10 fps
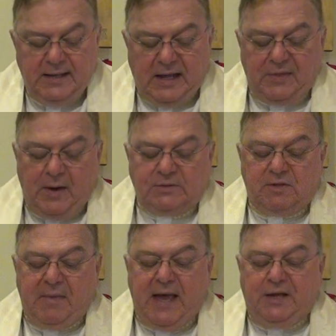Now there was
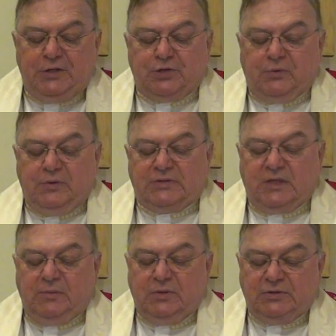a man in
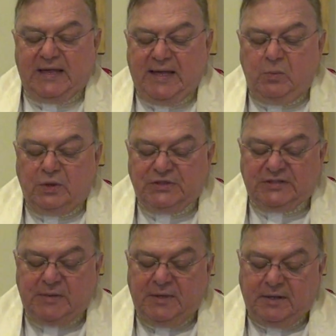Jerusalem whose name was
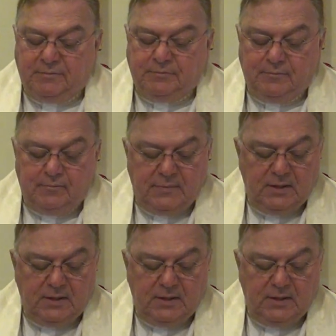Simeon.